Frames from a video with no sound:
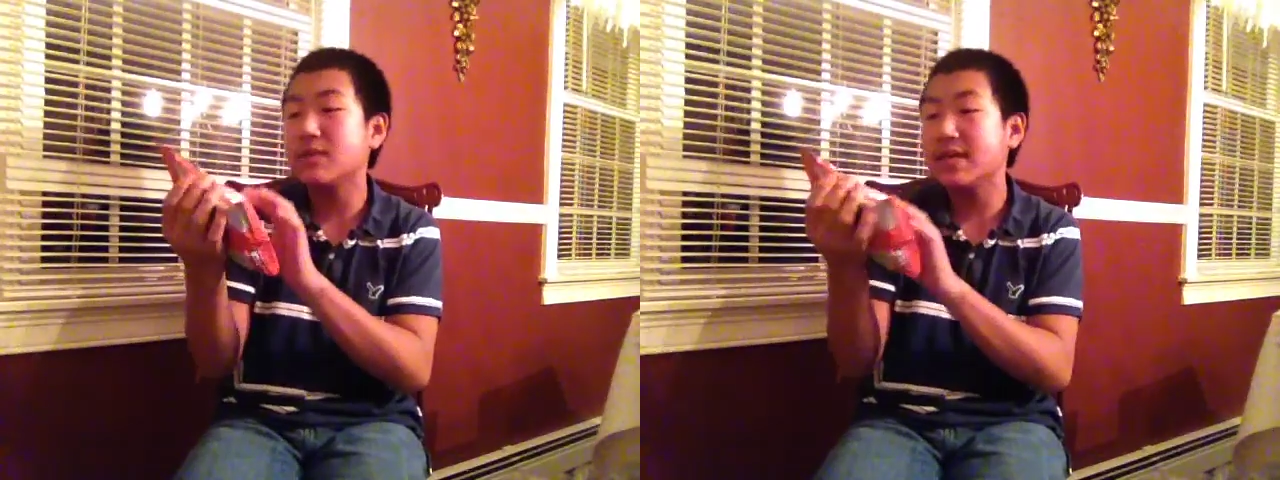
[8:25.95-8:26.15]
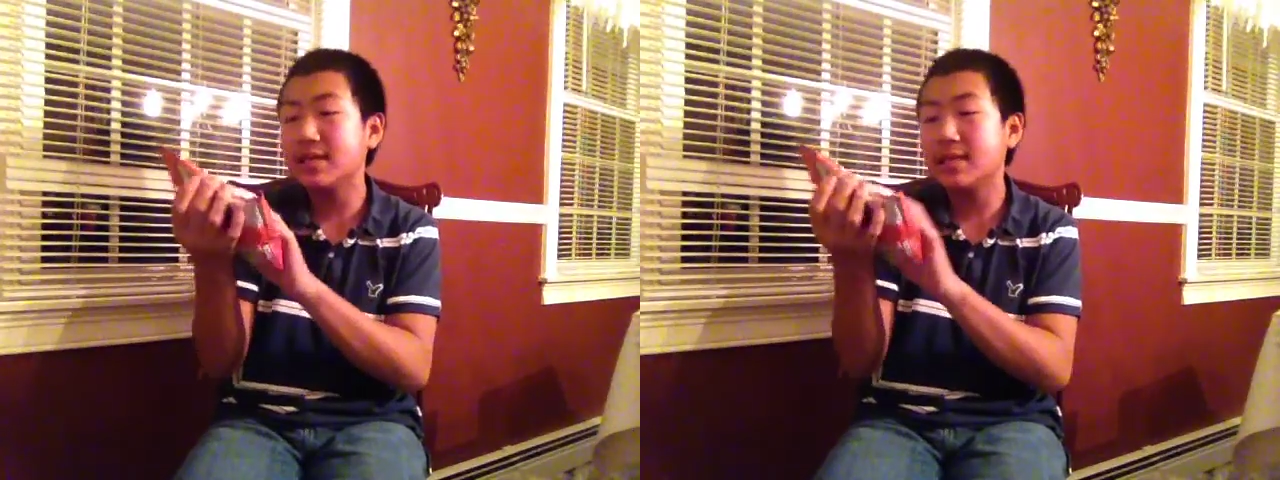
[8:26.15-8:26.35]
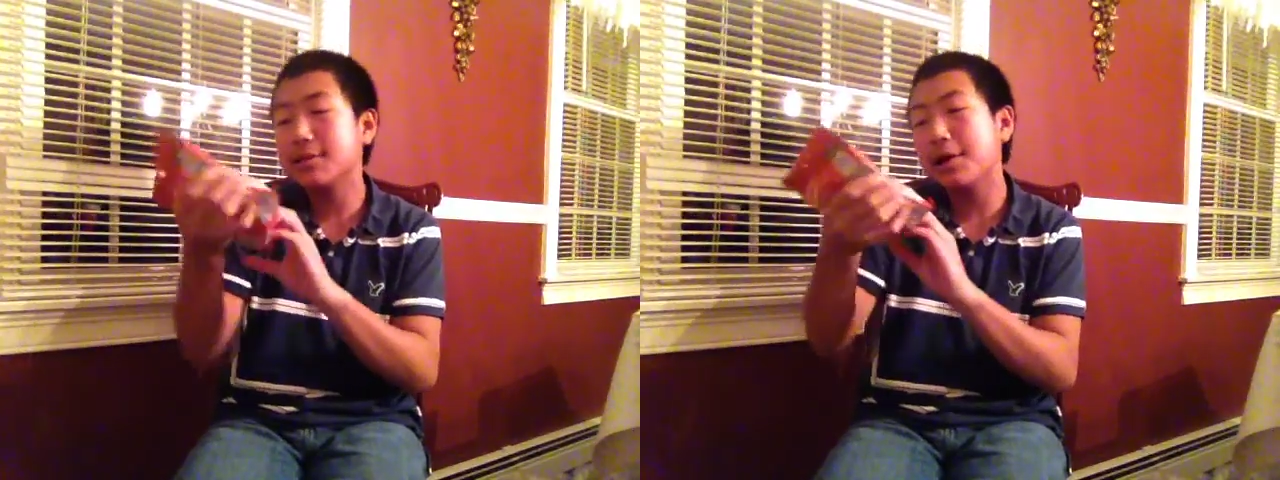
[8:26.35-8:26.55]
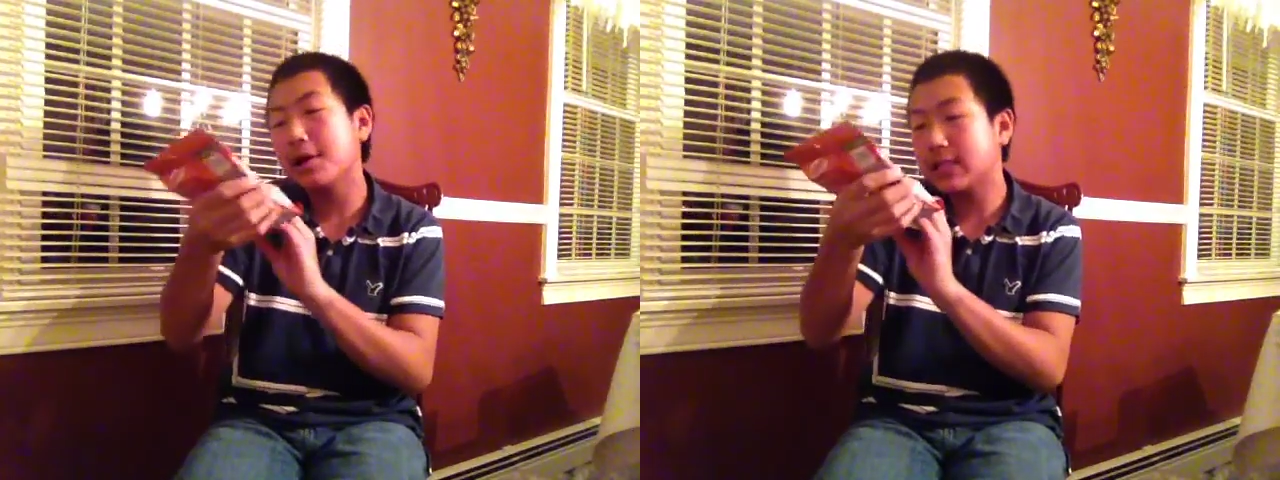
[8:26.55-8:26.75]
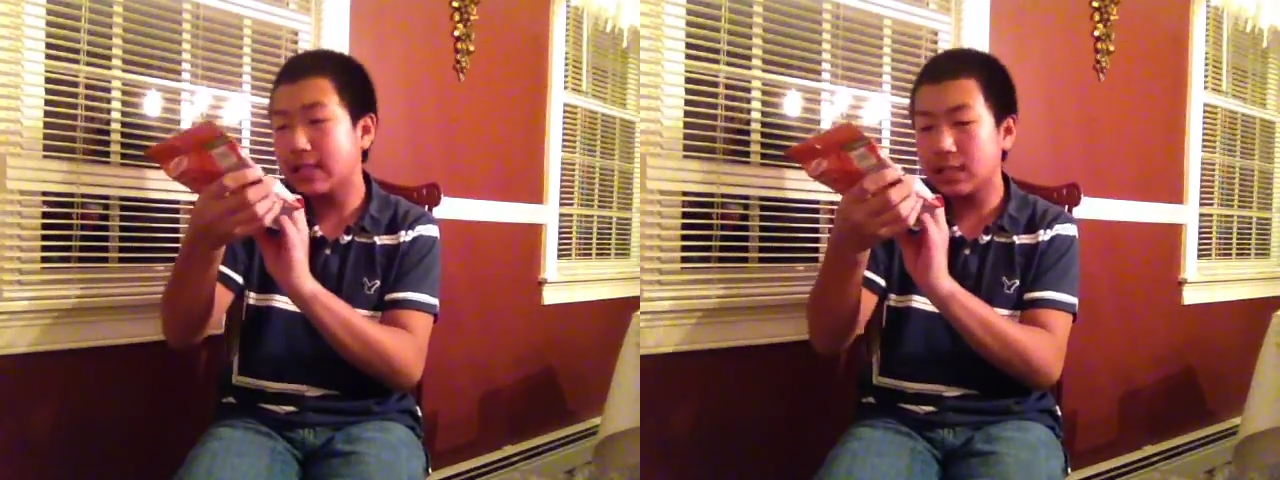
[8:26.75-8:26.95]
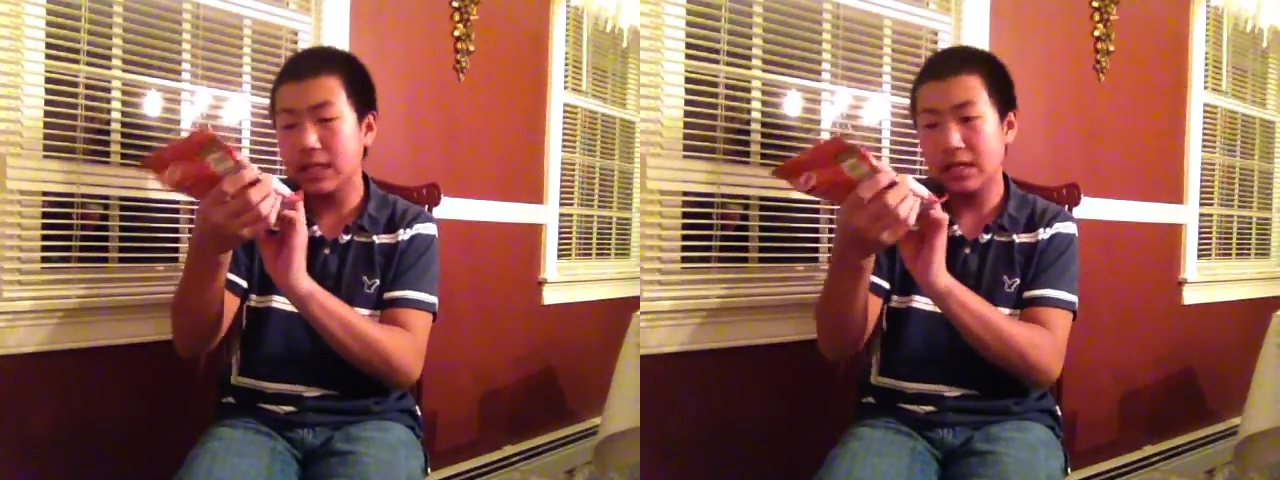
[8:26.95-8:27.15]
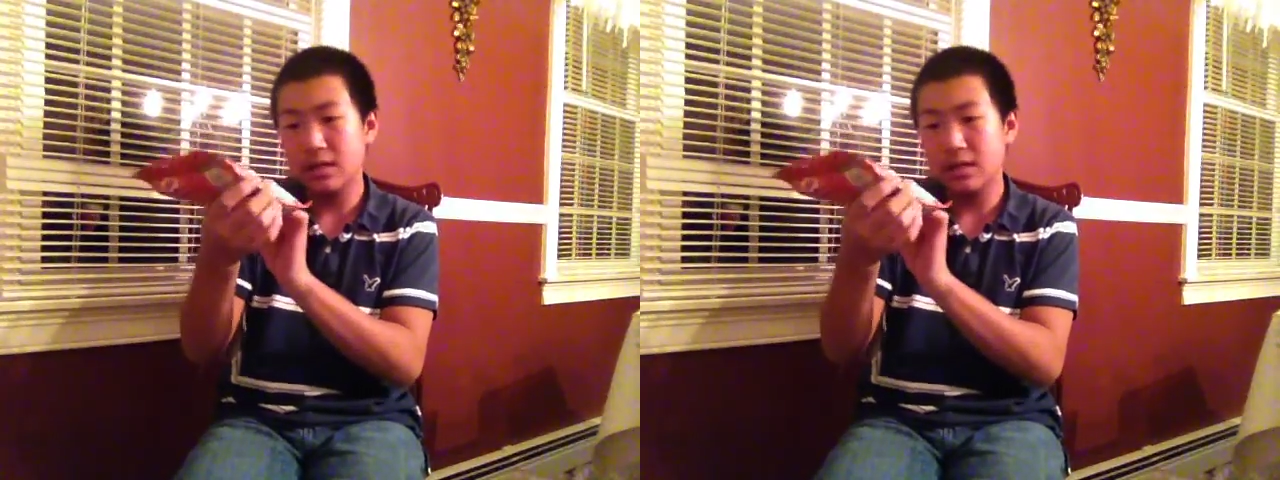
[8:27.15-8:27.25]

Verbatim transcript: week, these are the